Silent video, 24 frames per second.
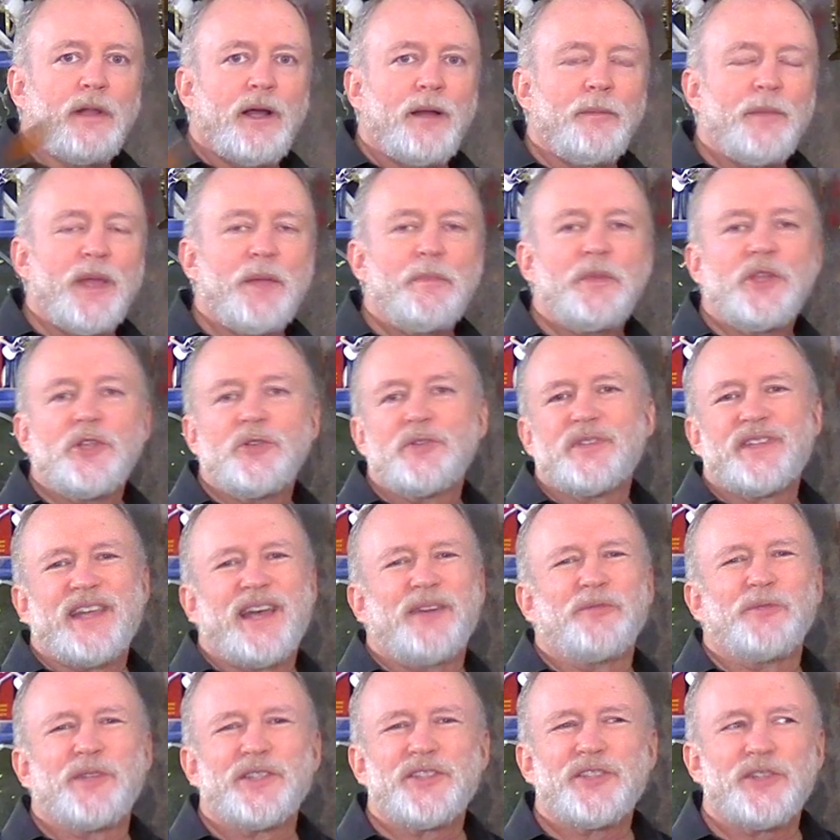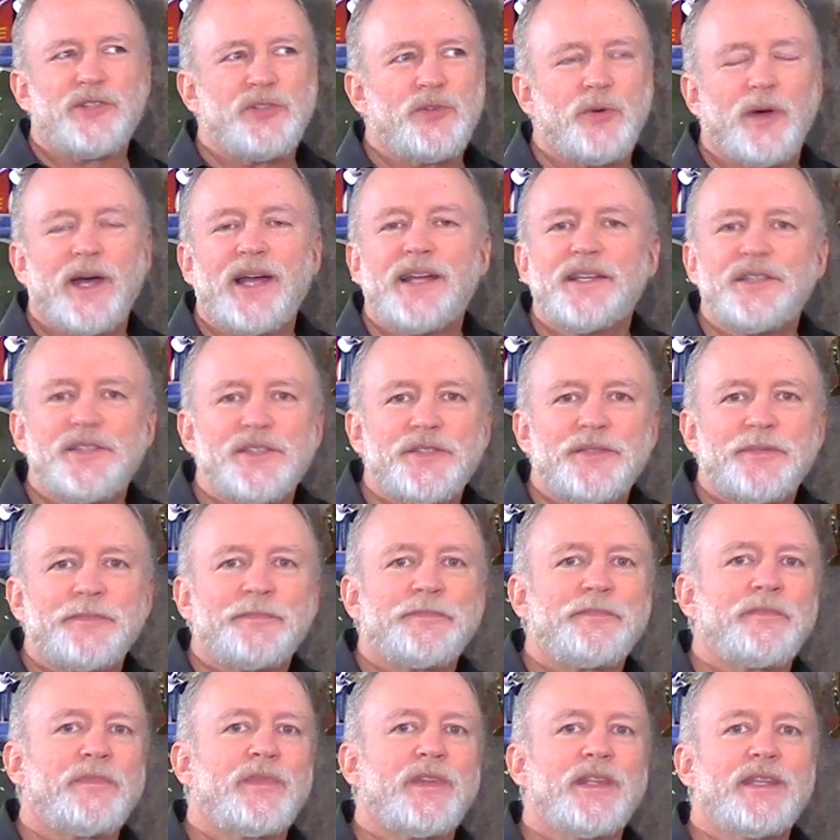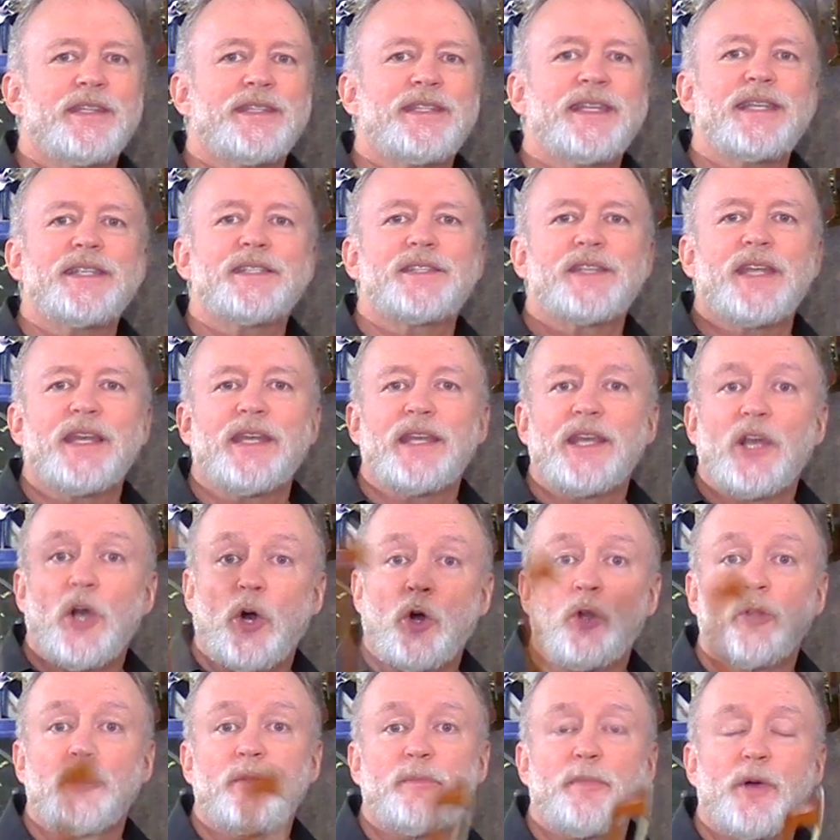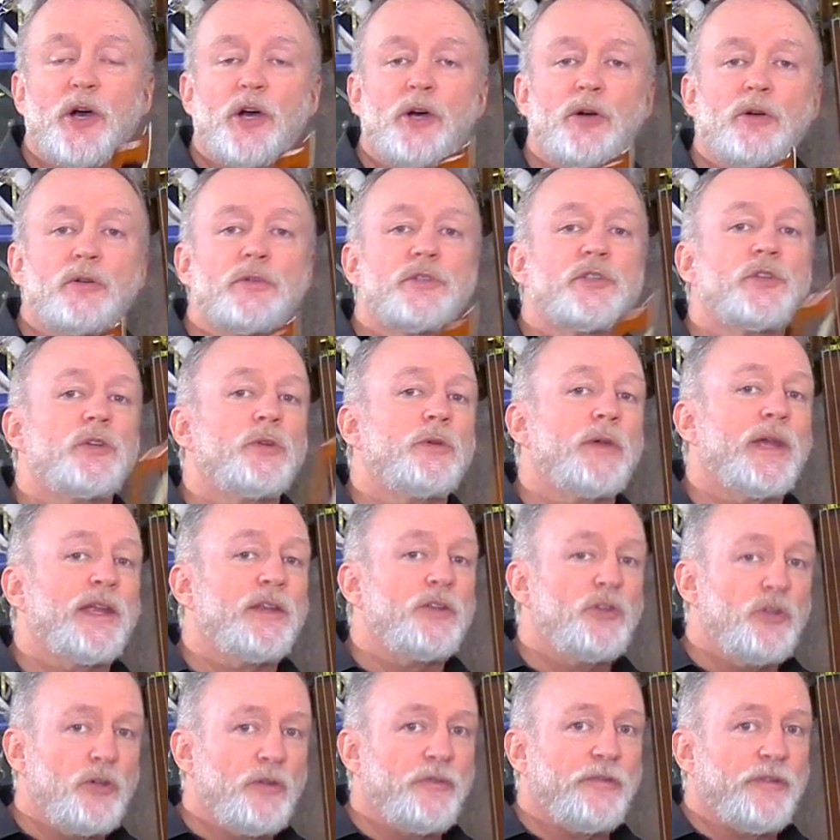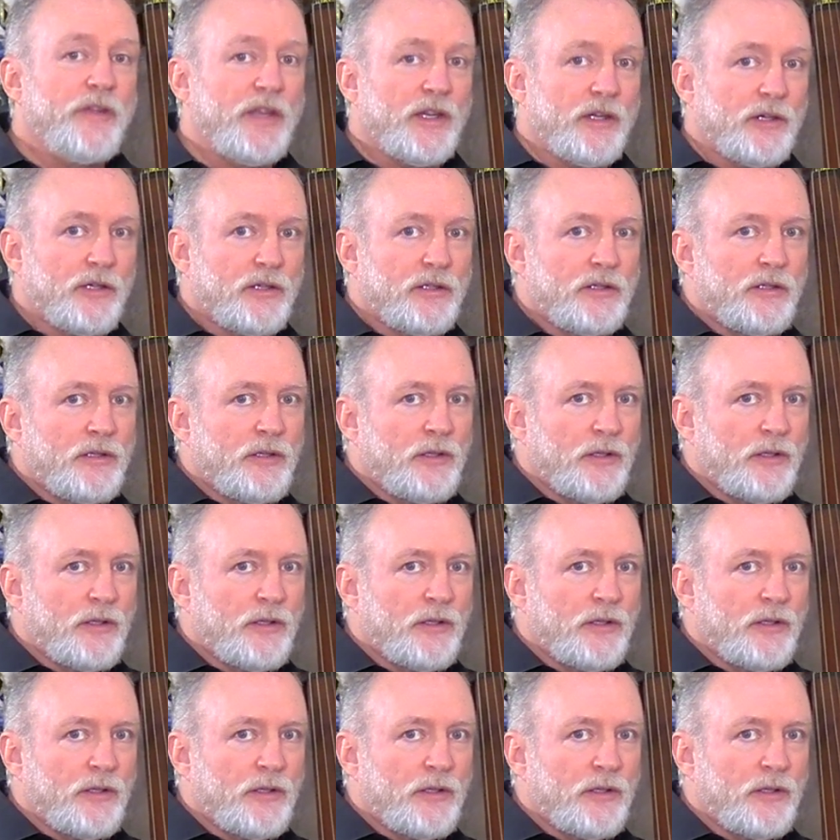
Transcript: maybe use that once or twice. Descending old bow to a new finger.